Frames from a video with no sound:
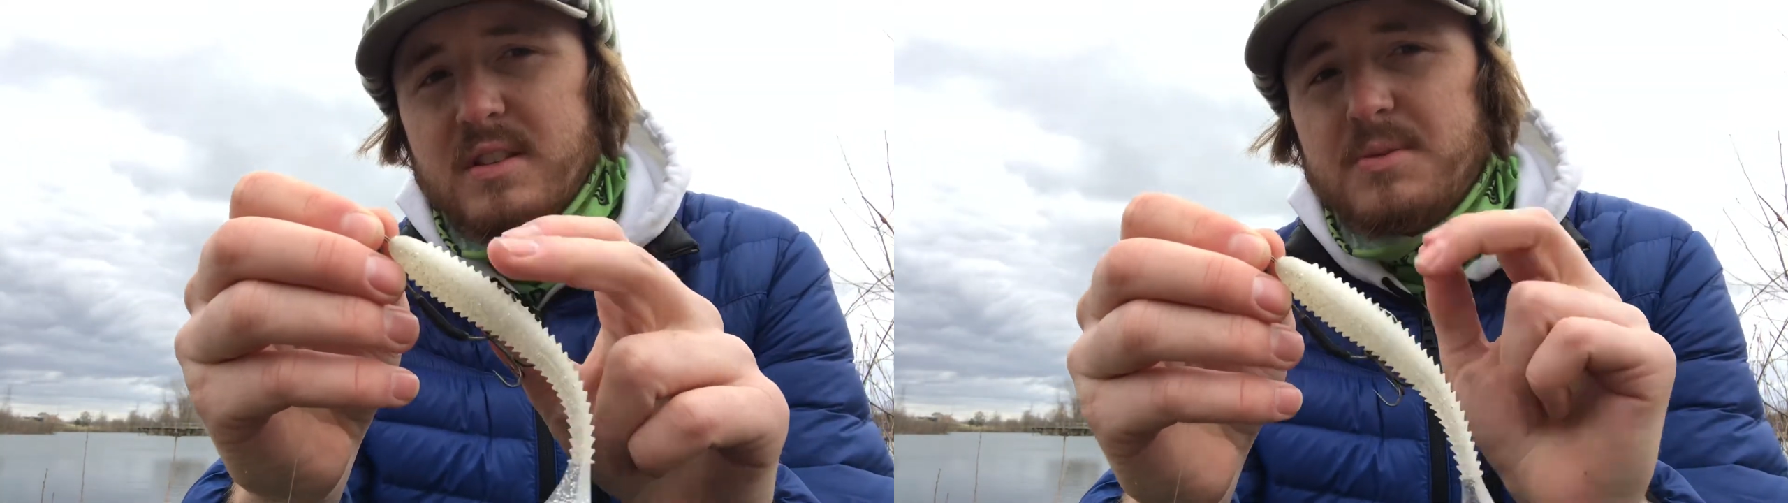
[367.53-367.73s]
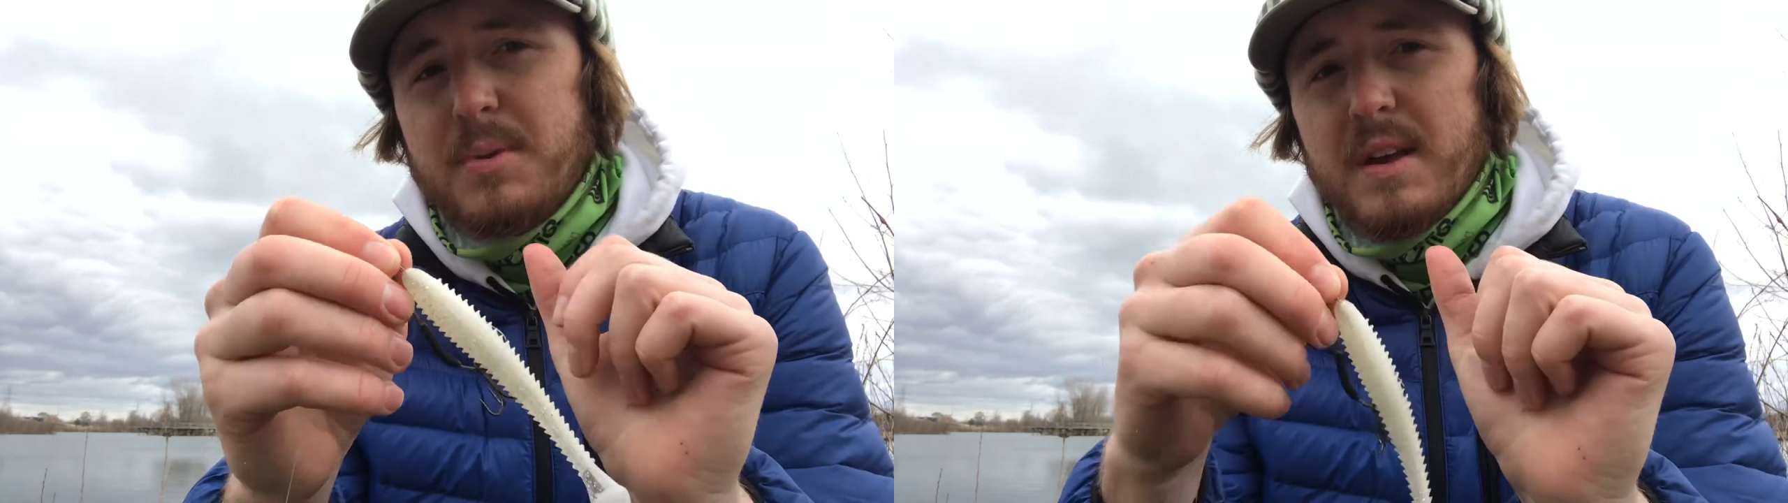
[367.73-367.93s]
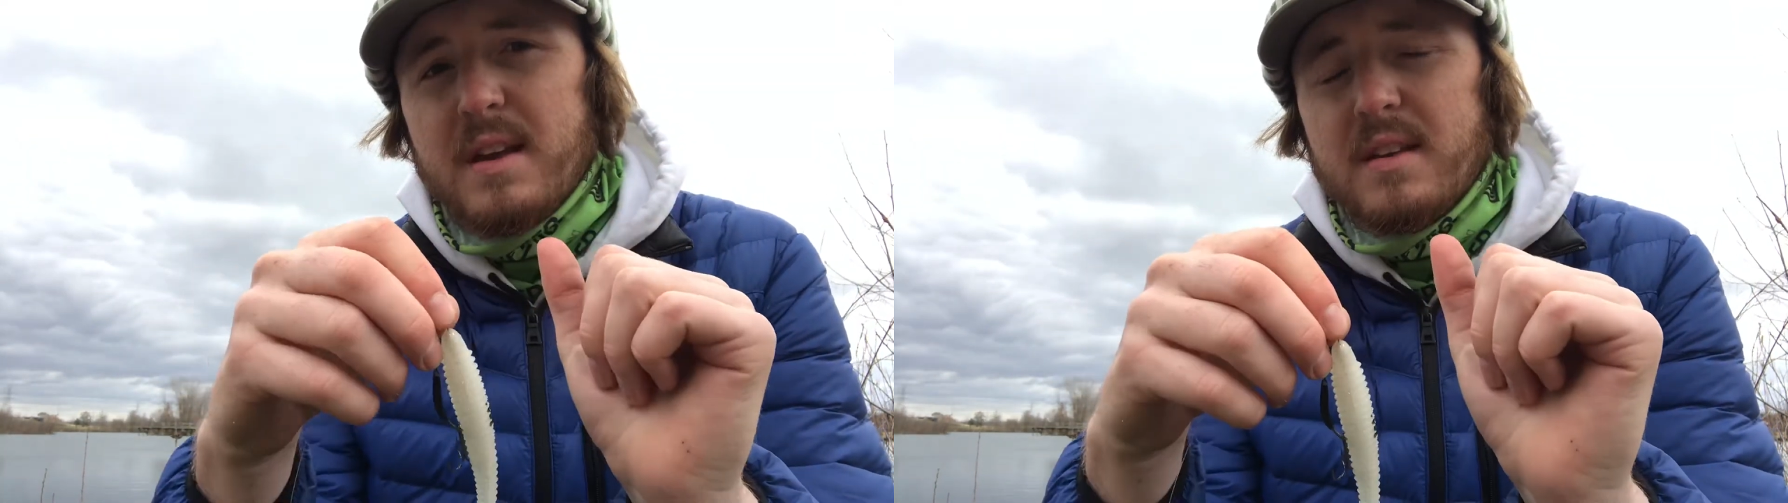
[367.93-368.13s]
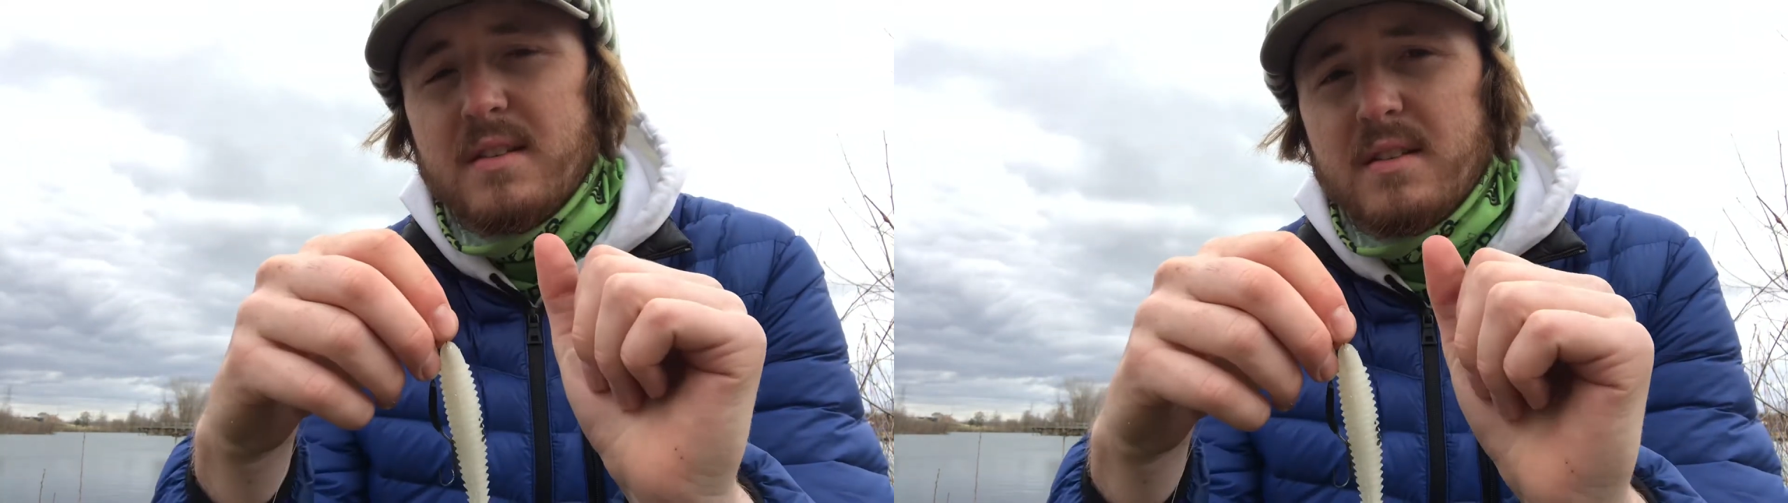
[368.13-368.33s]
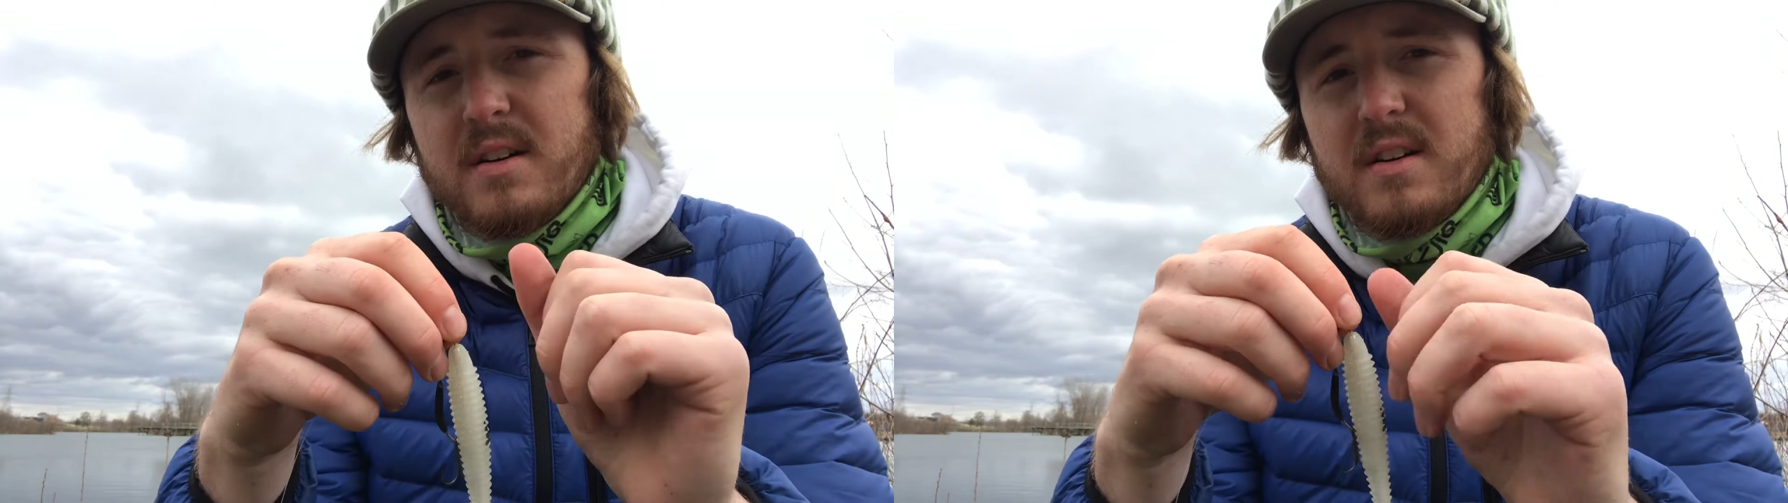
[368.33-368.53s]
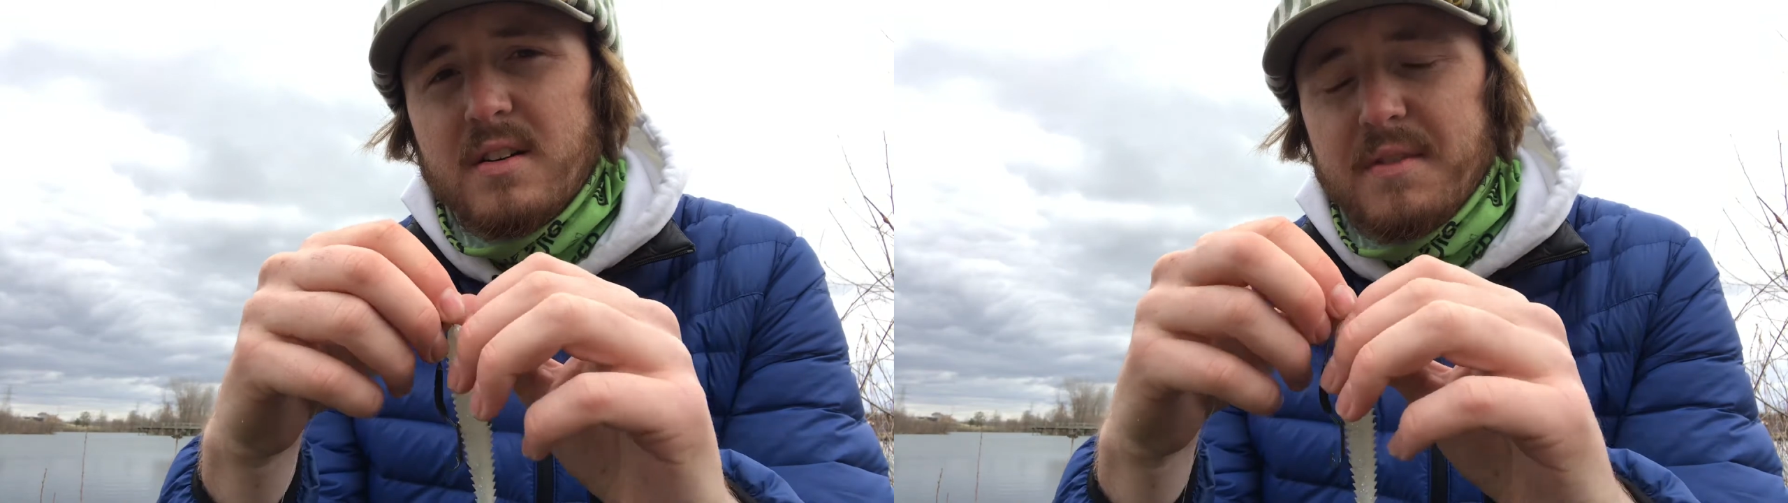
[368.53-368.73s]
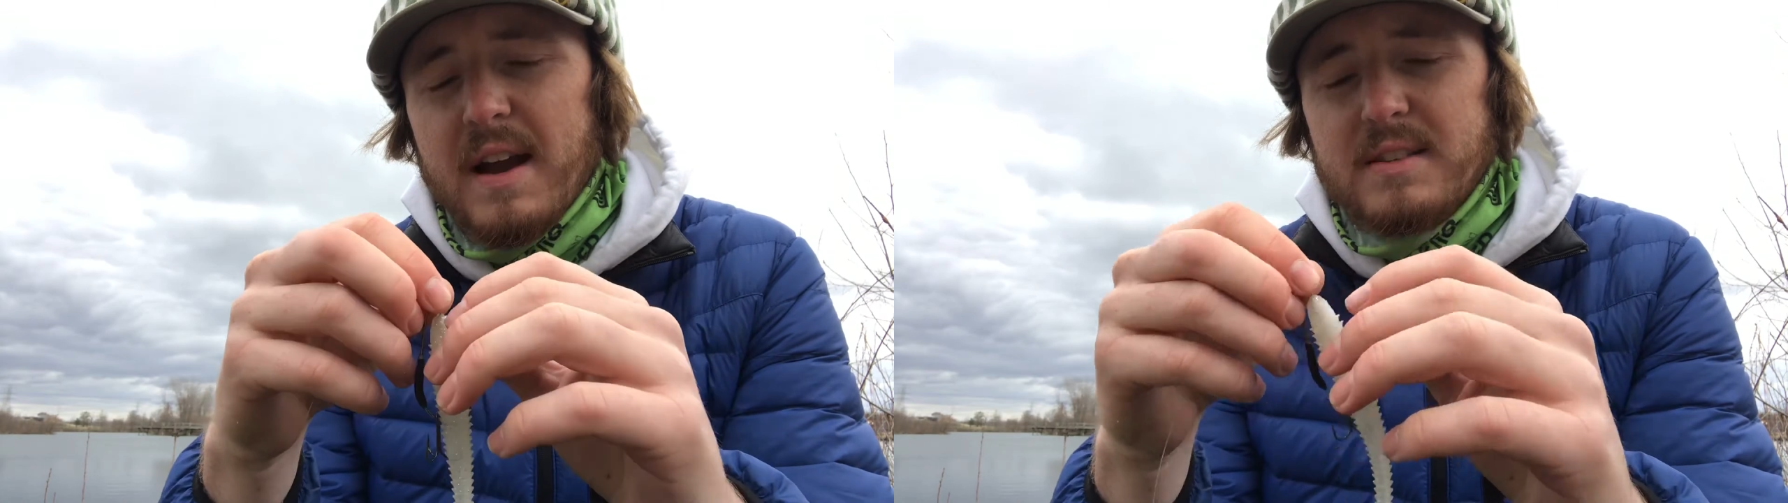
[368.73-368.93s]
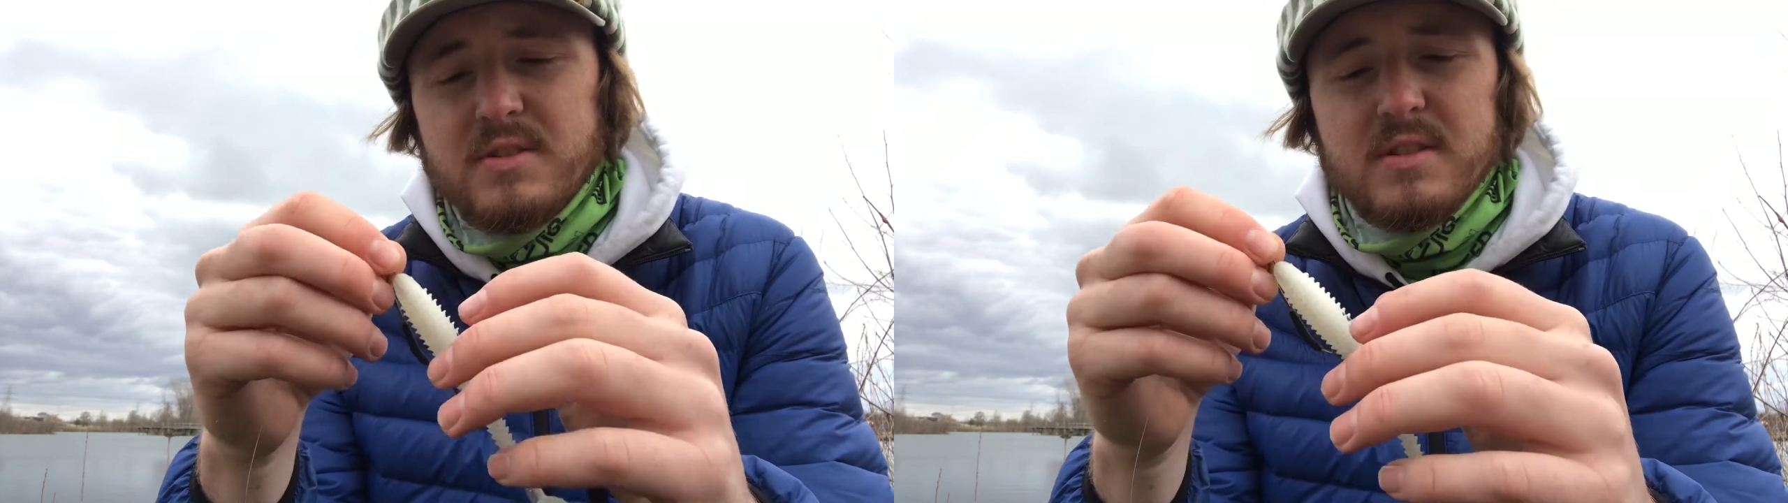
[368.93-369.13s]
play a
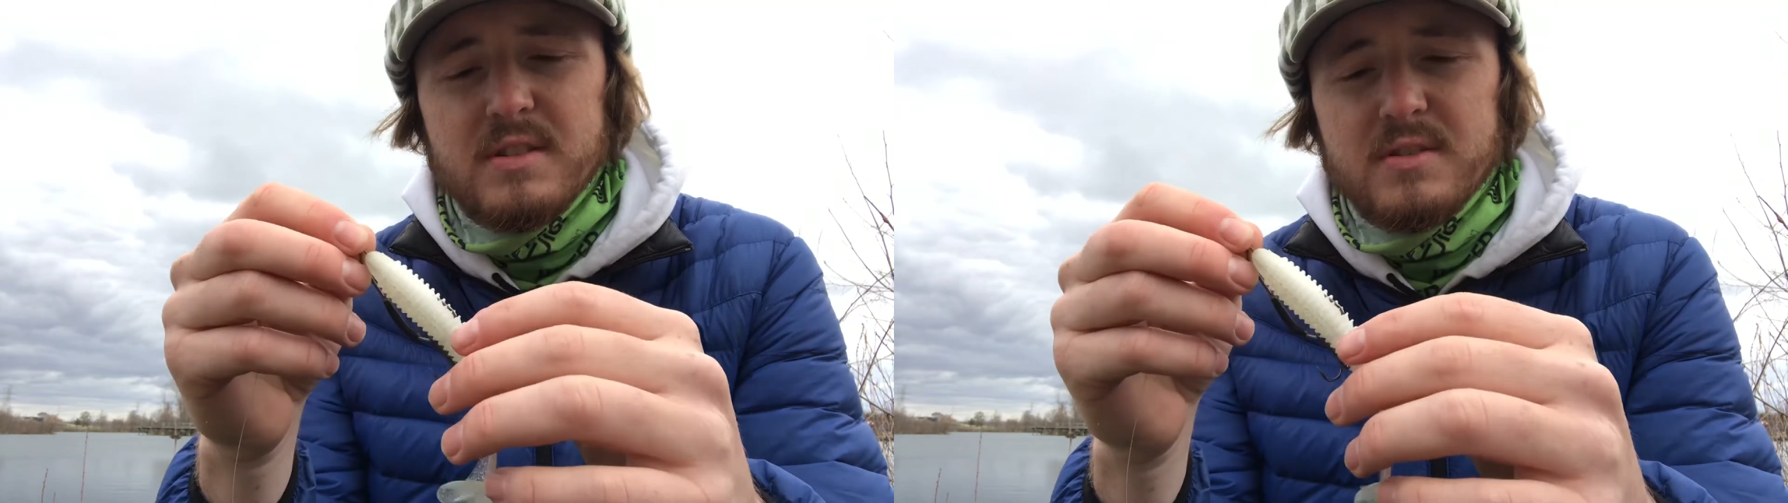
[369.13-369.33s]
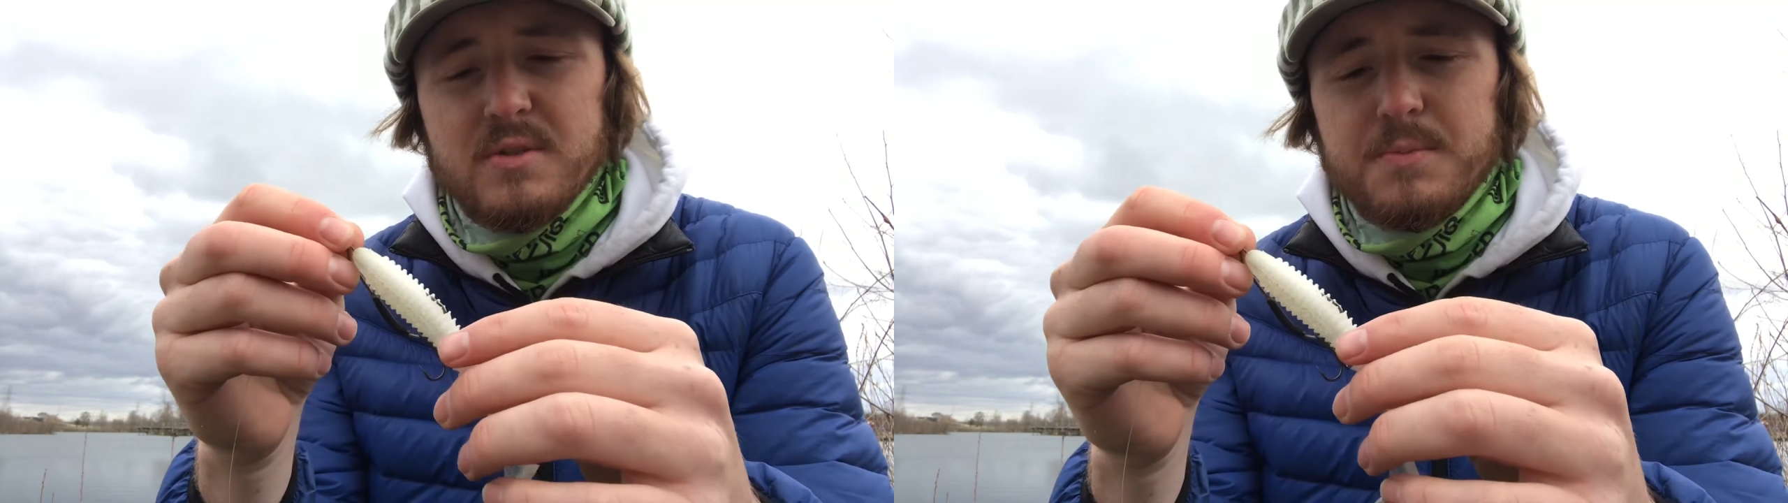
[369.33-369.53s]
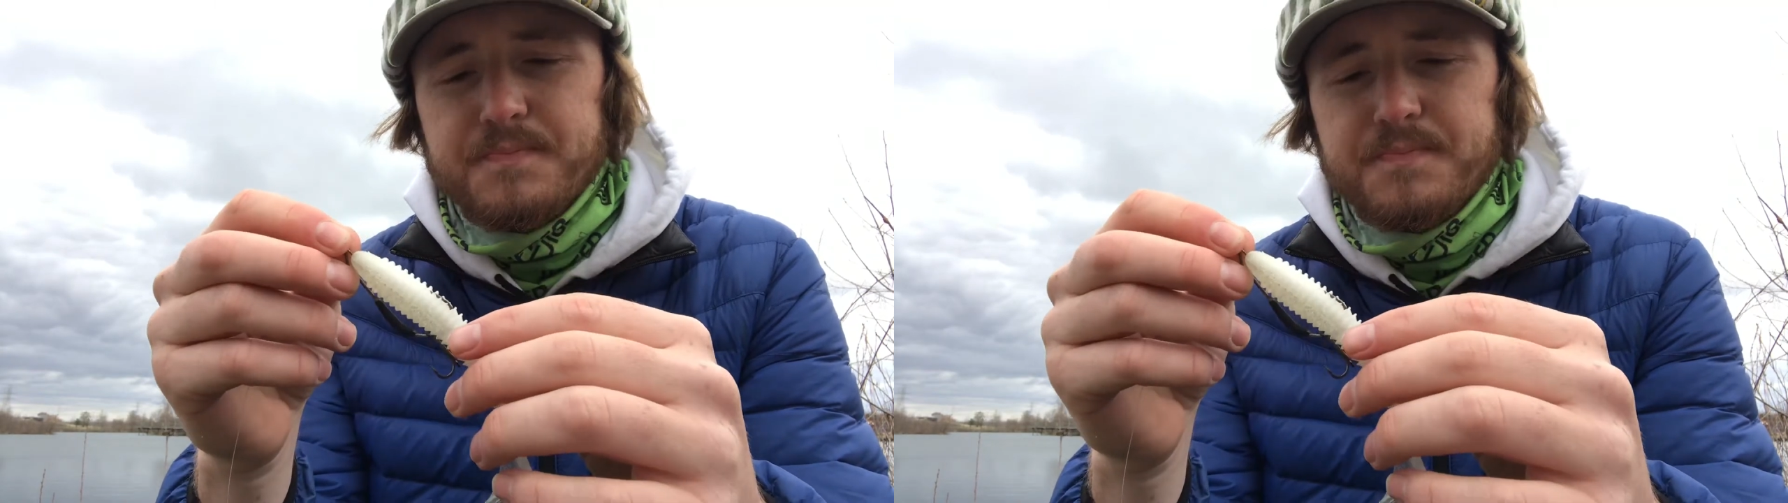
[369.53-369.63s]
factor in it too.